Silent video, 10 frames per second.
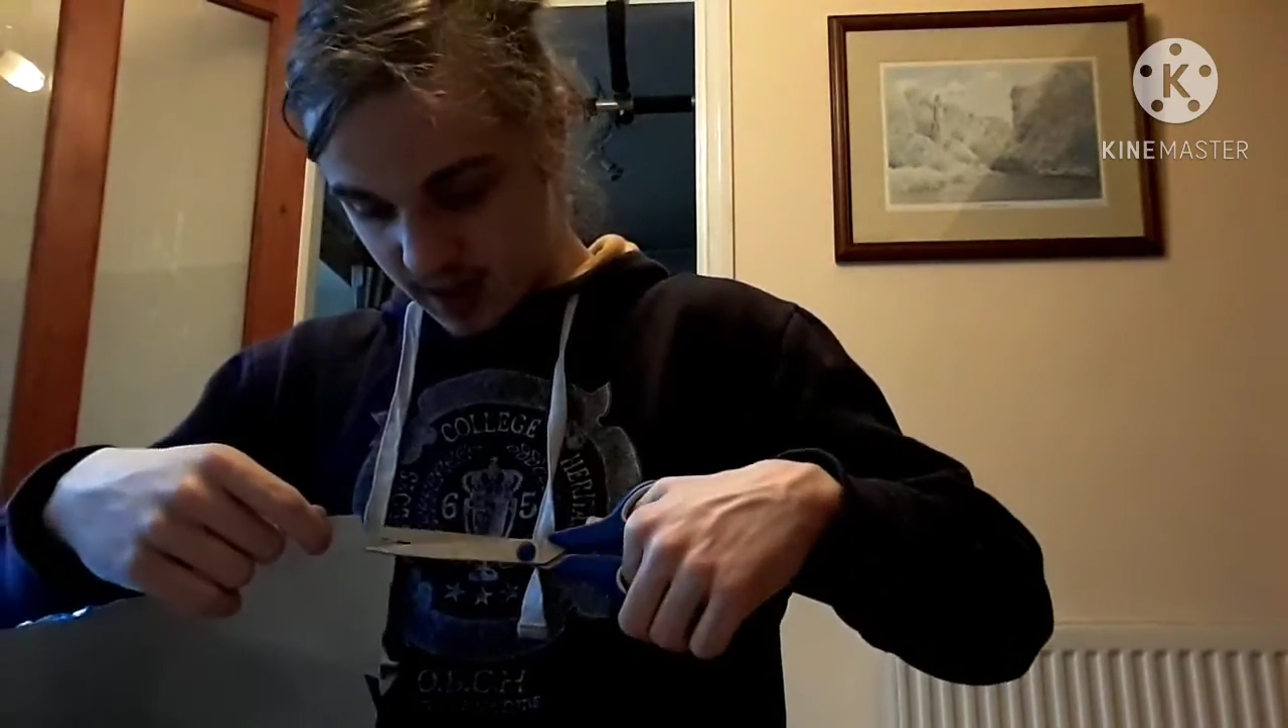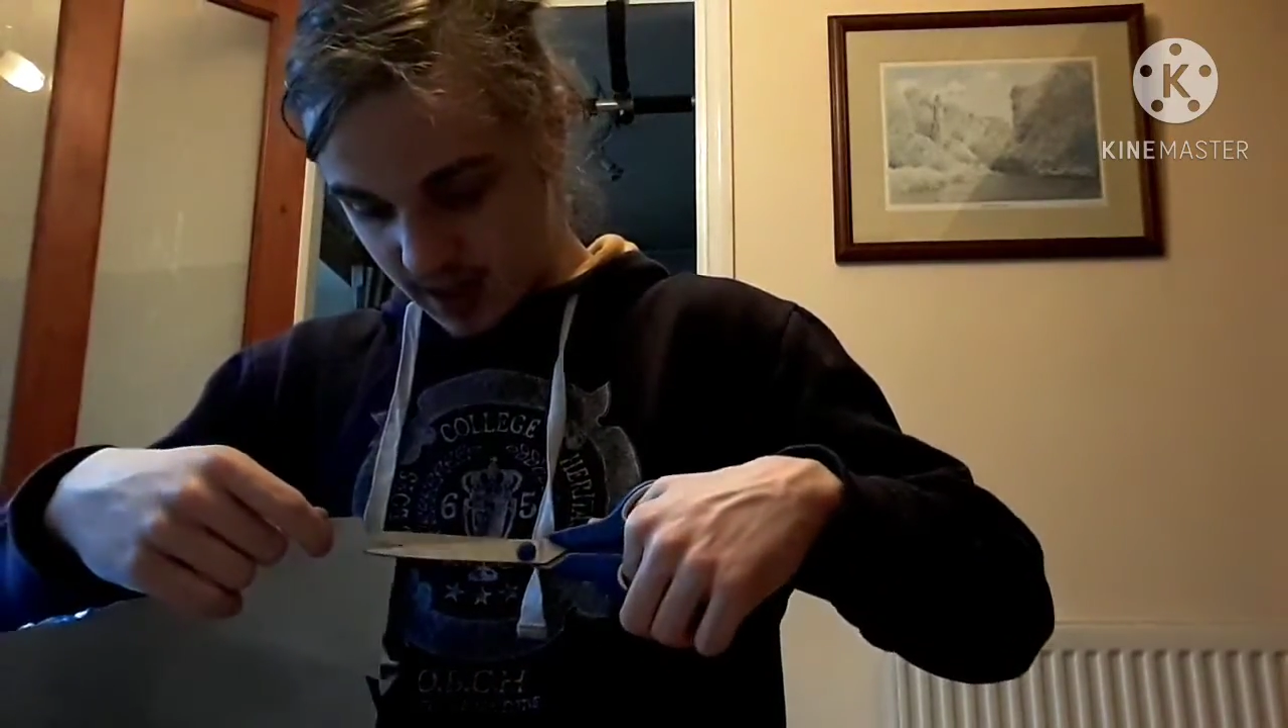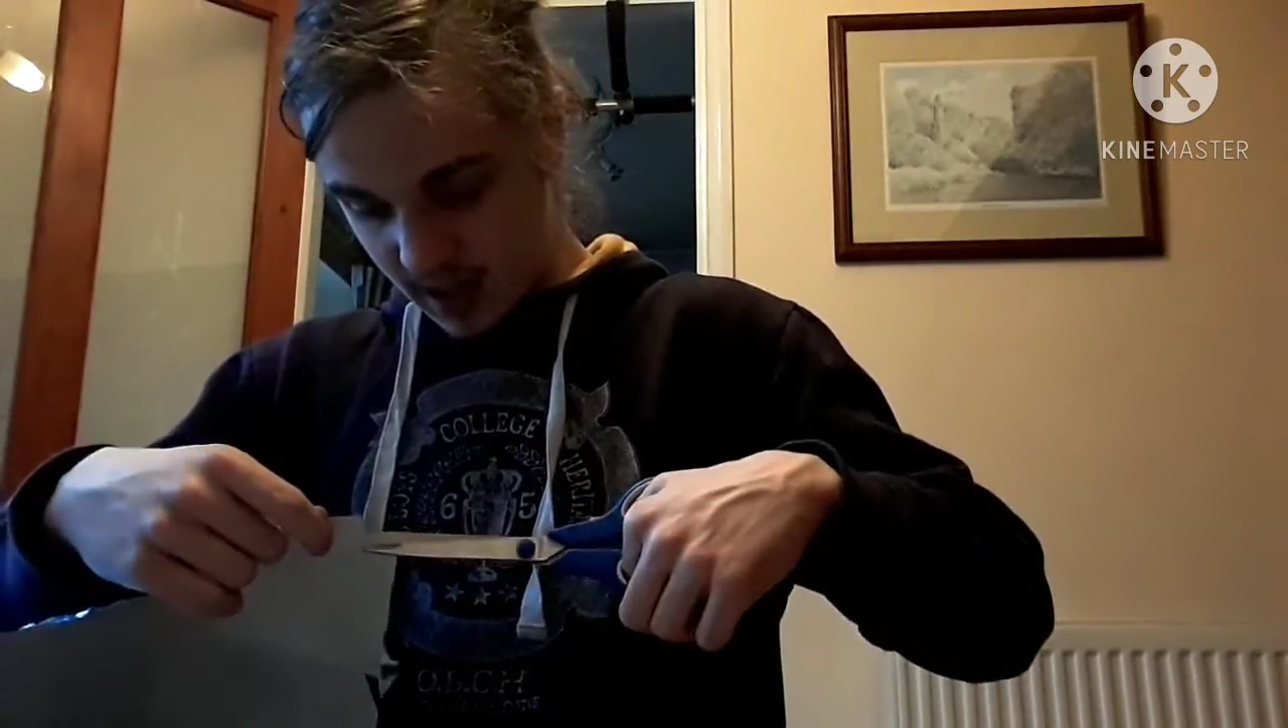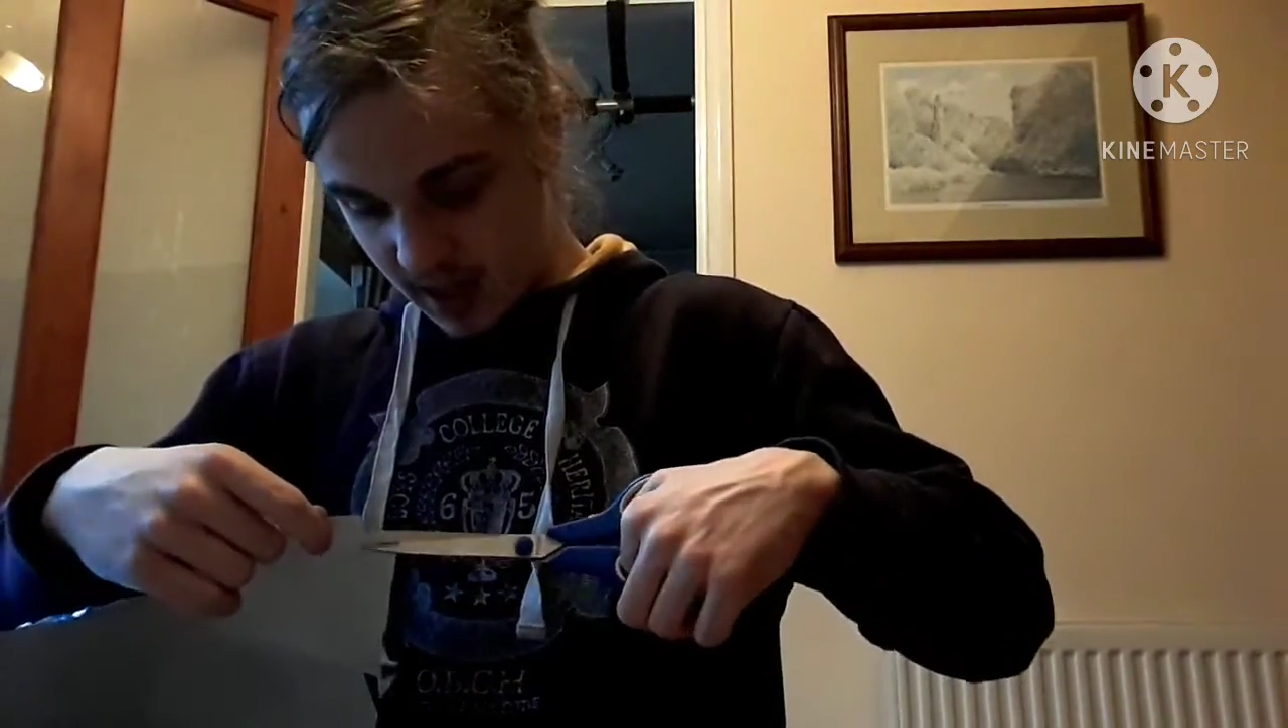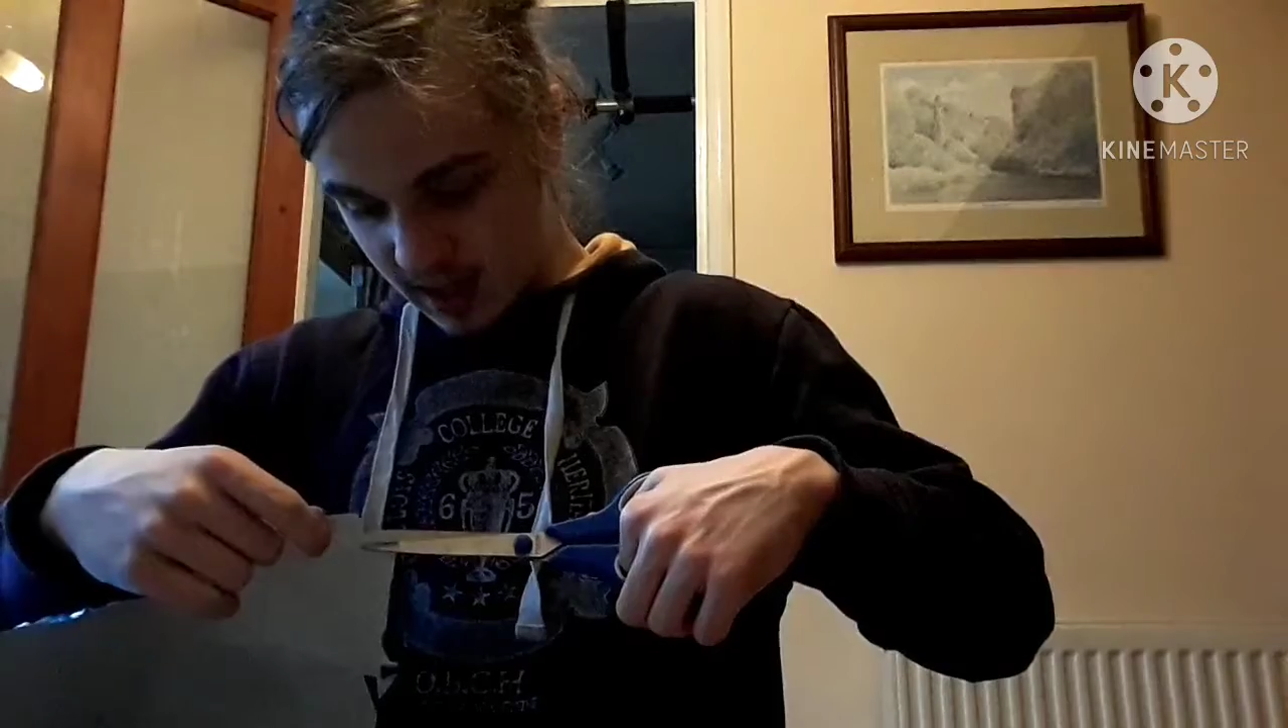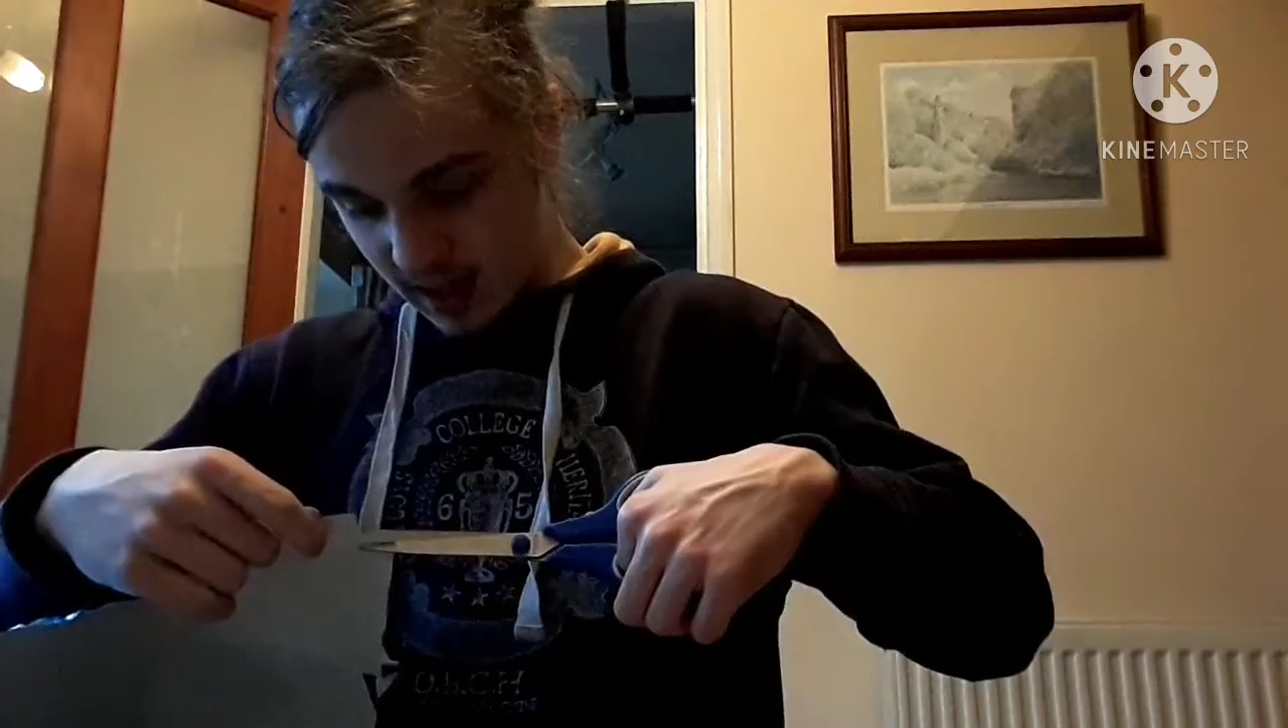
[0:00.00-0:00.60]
it's